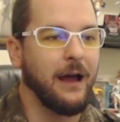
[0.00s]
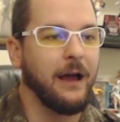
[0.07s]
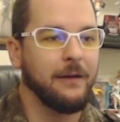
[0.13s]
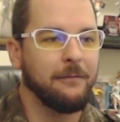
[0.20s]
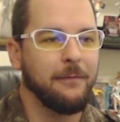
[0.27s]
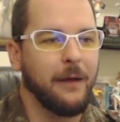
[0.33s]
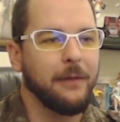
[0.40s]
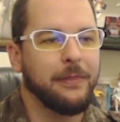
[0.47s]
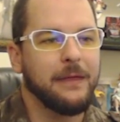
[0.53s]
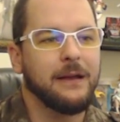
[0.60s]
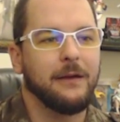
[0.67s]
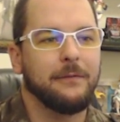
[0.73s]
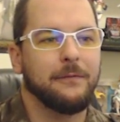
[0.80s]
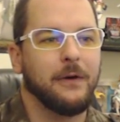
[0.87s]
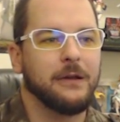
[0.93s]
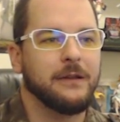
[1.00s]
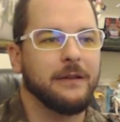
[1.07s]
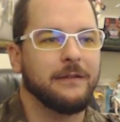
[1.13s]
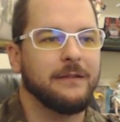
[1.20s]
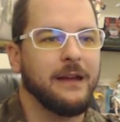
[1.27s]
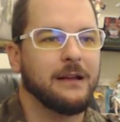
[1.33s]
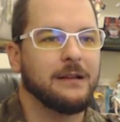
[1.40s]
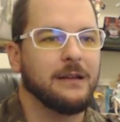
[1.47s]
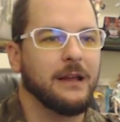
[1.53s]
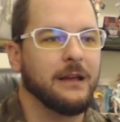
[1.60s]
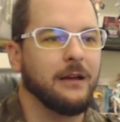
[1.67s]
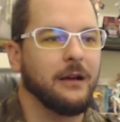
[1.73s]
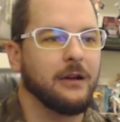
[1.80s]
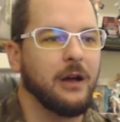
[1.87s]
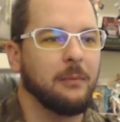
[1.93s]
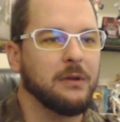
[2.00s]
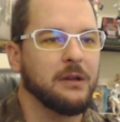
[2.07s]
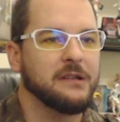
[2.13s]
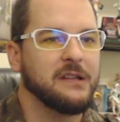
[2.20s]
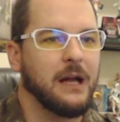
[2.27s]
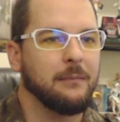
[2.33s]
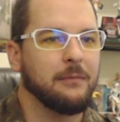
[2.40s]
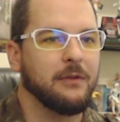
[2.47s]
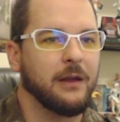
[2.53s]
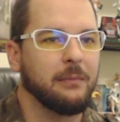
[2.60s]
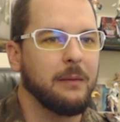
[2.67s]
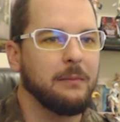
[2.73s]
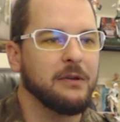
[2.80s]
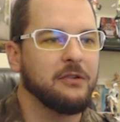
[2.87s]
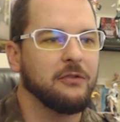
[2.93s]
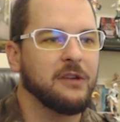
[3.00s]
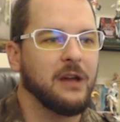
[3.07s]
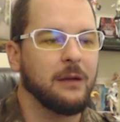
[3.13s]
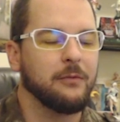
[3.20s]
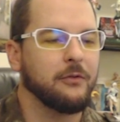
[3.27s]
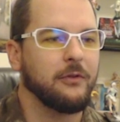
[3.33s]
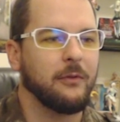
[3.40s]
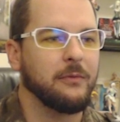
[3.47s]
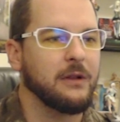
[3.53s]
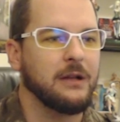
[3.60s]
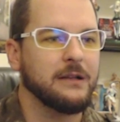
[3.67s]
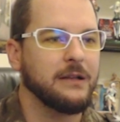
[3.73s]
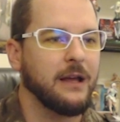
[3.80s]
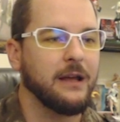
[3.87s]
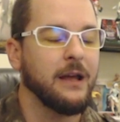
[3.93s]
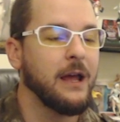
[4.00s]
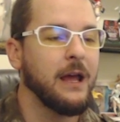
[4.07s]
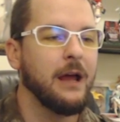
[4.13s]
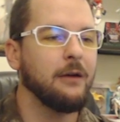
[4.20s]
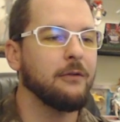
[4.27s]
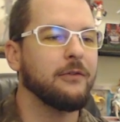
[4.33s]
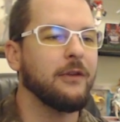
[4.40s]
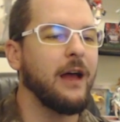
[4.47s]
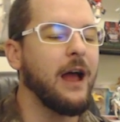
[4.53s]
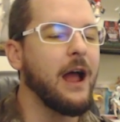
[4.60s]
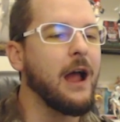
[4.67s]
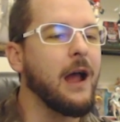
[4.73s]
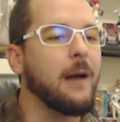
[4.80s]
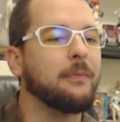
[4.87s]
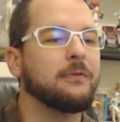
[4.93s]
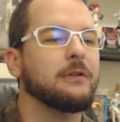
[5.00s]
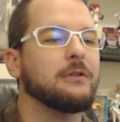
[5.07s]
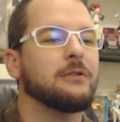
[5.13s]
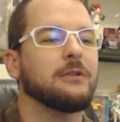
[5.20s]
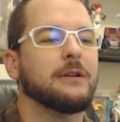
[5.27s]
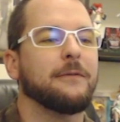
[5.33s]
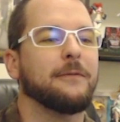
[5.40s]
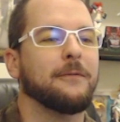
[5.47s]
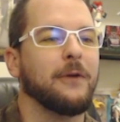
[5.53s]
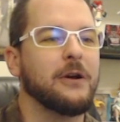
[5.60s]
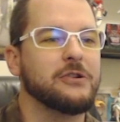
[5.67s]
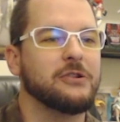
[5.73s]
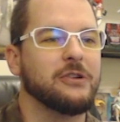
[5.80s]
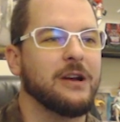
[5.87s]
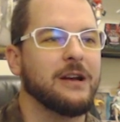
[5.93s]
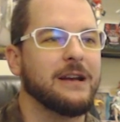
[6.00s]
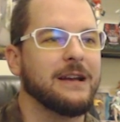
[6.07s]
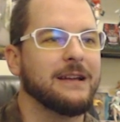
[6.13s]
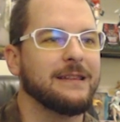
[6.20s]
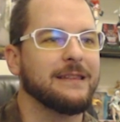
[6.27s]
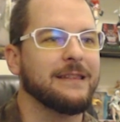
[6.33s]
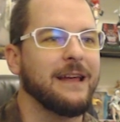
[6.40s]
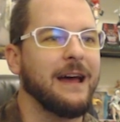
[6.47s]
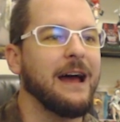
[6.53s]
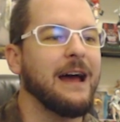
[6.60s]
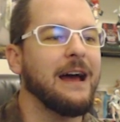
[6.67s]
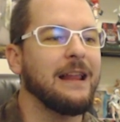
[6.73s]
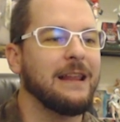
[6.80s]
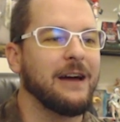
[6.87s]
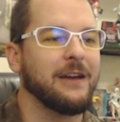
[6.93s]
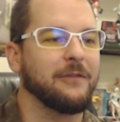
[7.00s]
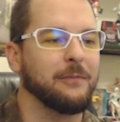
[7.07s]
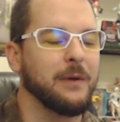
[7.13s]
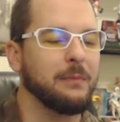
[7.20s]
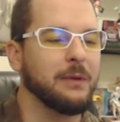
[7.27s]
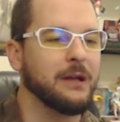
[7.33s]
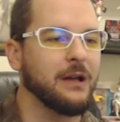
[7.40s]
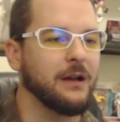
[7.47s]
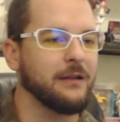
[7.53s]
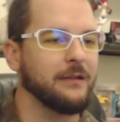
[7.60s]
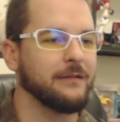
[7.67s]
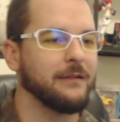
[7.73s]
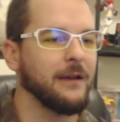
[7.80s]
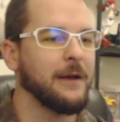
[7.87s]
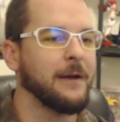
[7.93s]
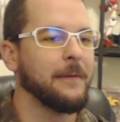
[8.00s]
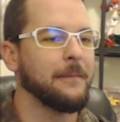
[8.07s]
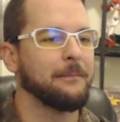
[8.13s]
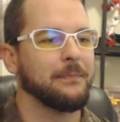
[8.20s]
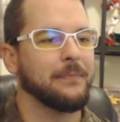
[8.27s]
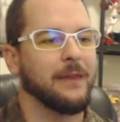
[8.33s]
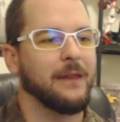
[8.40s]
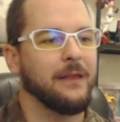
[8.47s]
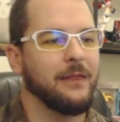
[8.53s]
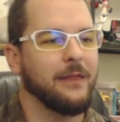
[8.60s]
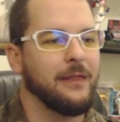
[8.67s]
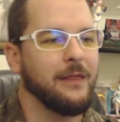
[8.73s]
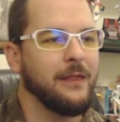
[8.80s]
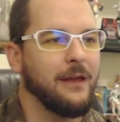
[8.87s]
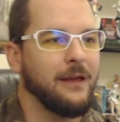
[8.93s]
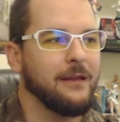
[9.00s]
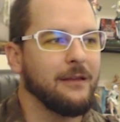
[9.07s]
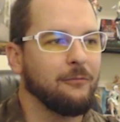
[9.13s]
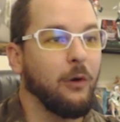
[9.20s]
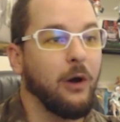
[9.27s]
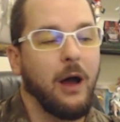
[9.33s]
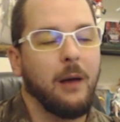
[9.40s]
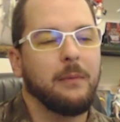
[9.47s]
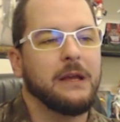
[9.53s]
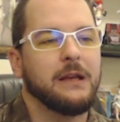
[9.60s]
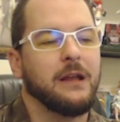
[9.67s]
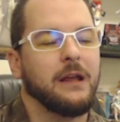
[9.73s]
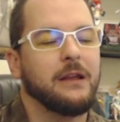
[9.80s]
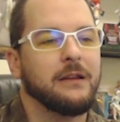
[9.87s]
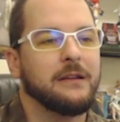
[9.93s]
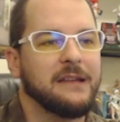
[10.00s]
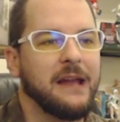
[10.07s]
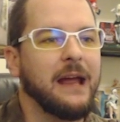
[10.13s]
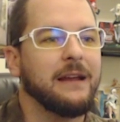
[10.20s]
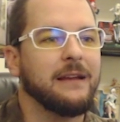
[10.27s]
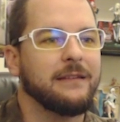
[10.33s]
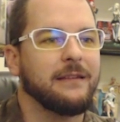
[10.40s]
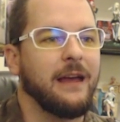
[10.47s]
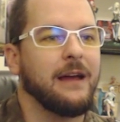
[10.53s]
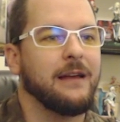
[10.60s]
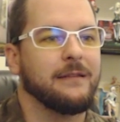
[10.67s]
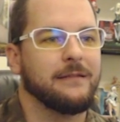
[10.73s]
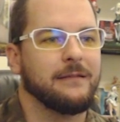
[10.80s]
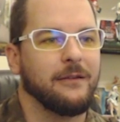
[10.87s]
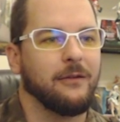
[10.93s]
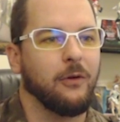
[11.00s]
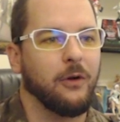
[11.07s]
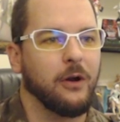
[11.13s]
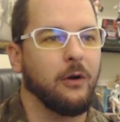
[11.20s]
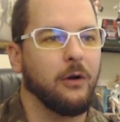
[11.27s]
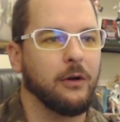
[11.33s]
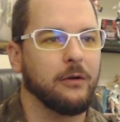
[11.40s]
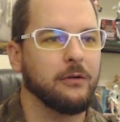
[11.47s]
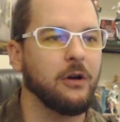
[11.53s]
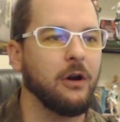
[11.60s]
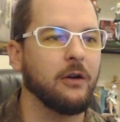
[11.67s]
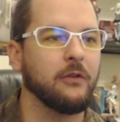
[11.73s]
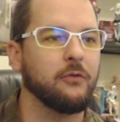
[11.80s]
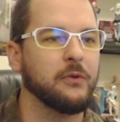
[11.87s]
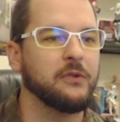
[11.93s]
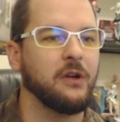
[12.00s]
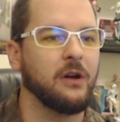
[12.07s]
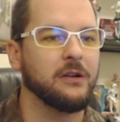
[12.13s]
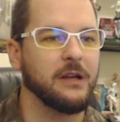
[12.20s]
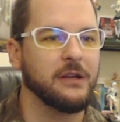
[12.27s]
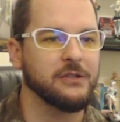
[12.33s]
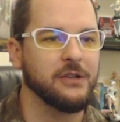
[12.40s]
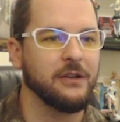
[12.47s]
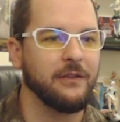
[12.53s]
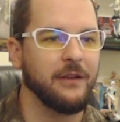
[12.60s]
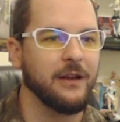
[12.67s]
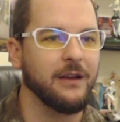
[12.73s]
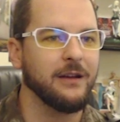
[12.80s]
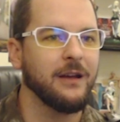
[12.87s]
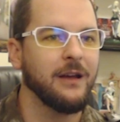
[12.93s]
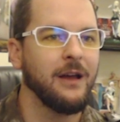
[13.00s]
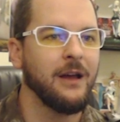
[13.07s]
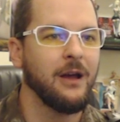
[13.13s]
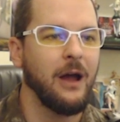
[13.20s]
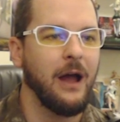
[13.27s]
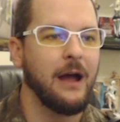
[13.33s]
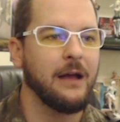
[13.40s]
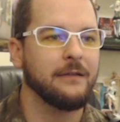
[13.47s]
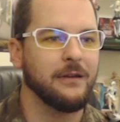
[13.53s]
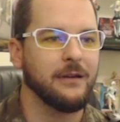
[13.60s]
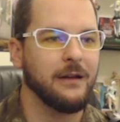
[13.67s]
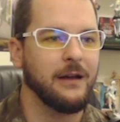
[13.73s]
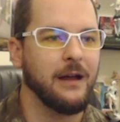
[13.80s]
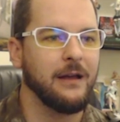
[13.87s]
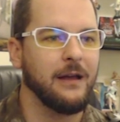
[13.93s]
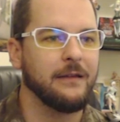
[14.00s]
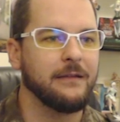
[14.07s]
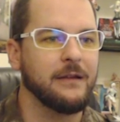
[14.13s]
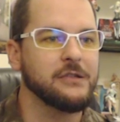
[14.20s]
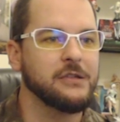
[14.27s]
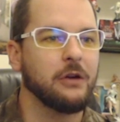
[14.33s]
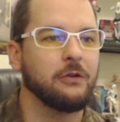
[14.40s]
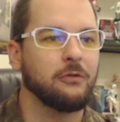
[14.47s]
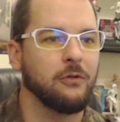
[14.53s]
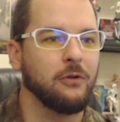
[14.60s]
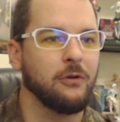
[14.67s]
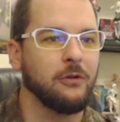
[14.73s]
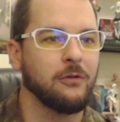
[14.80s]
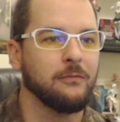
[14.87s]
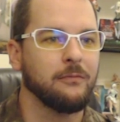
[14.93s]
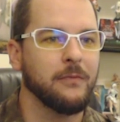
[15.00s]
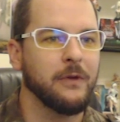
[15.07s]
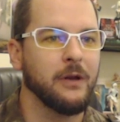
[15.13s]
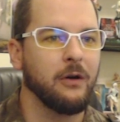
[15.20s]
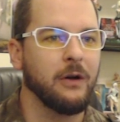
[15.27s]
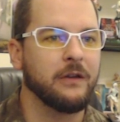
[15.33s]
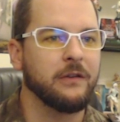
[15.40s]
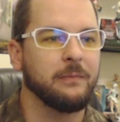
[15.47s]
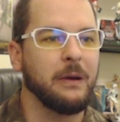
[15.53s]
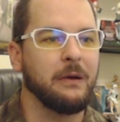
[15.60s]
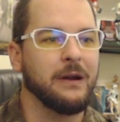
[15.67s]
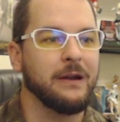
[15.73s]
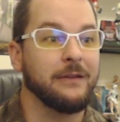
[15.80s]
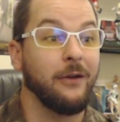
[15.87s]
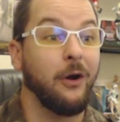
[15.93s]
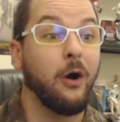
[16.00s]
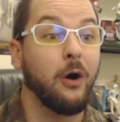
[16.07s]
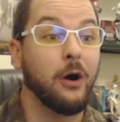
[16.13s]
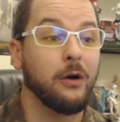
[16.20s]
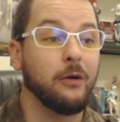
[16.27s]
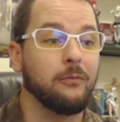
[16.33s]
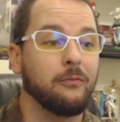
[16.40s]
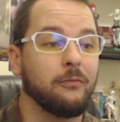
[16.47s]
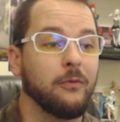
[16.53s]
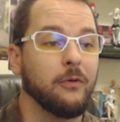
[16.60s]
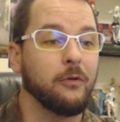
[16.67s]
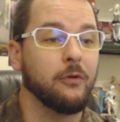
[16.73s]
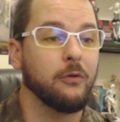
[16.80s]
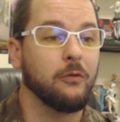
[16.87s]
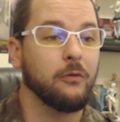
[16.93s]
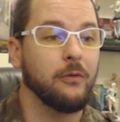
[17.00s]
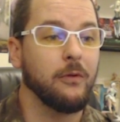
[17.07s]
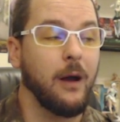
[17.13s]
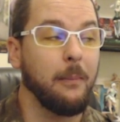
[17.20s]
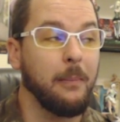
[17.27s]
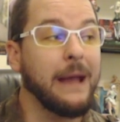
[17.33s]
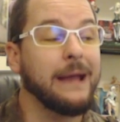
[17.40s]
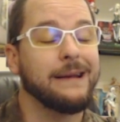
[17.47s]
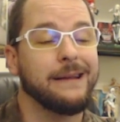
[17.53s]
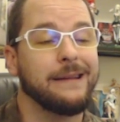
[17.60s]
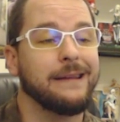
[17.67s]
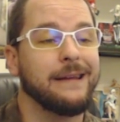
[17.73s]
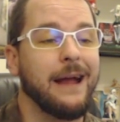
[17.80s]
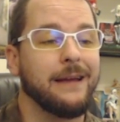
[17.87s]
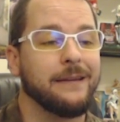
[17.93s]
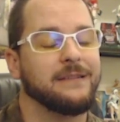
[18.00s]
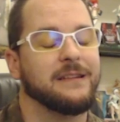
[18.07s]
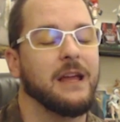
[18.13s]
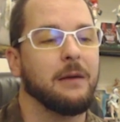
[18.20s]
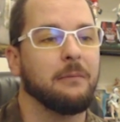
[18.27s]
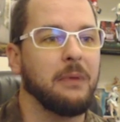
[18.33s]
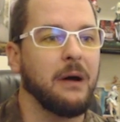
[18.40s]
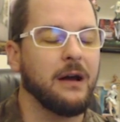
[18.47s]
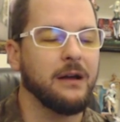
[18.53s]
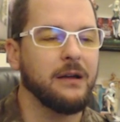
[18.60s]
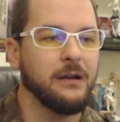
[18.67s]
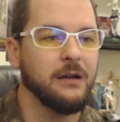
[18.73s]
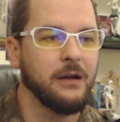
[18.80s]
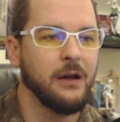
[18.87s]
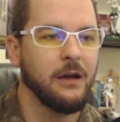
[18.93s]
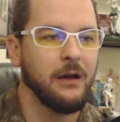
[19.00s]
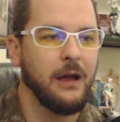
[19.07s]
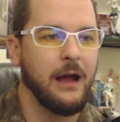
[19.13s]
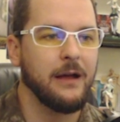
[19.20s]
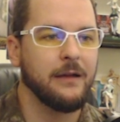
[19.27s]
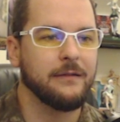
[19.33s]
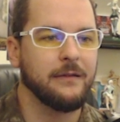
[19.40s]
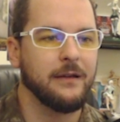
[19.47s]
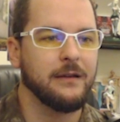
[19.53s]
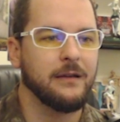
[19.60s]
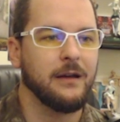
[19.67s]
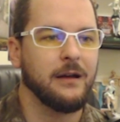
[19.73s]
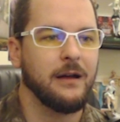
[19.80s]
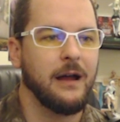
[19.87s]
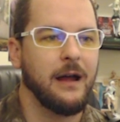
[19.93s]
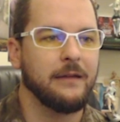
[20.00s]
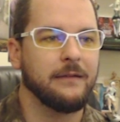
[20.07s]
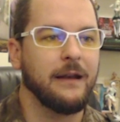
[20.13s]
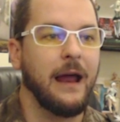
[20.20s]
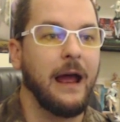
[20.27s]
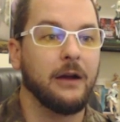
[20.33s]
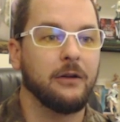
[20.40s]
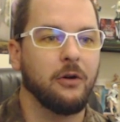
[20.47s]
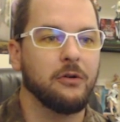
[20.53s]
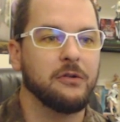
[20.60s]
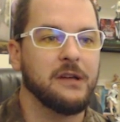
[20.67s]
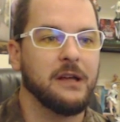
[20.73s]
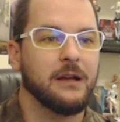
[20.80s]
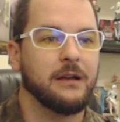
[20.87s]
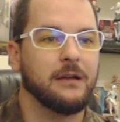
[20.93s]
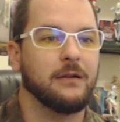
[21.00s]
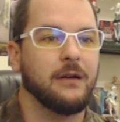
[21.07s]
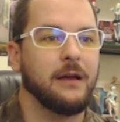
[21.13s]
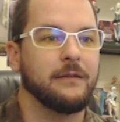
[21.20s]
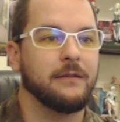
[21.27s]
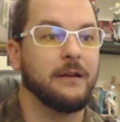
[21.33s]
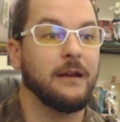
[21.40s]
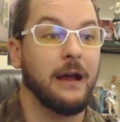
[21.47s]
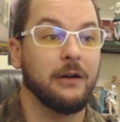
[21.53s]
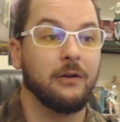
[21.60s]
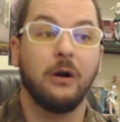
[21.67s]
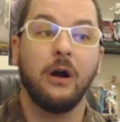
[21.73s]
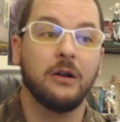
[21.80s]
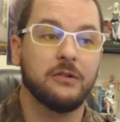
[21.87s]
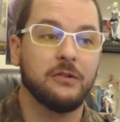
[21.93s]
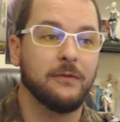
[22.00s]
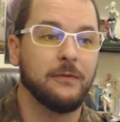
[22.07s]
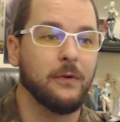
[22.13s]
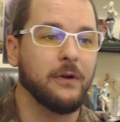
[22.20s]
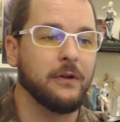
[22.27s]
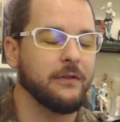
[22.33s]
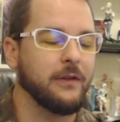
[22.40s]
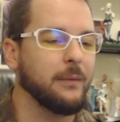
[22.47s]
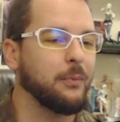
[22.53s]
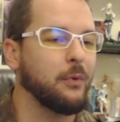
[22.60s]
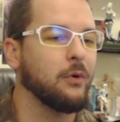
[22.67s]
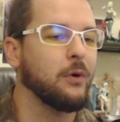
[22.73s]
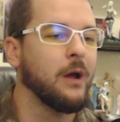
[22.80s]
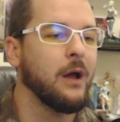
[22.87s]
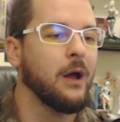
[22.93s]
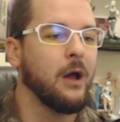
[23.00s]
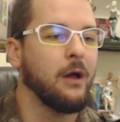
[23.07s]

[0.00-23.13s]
I think I fought this deck like a couple of times, like maybe 2 times or something like that. It was absolutely frustrating the hell out of me because, well, I mean, tanks or cards with taunt, I should say, as a general, you know, experience are a pain in the ass to get by. As an aggro deck, as an aggro hunter, for example,